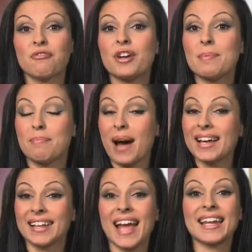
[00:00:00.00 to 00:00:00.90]
a free
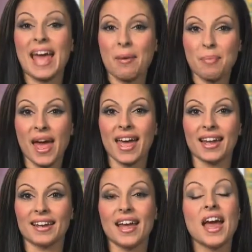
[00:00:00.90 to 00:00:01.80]
bike light
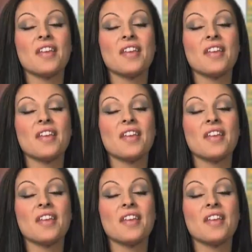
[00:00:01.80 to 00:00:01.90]
campaign.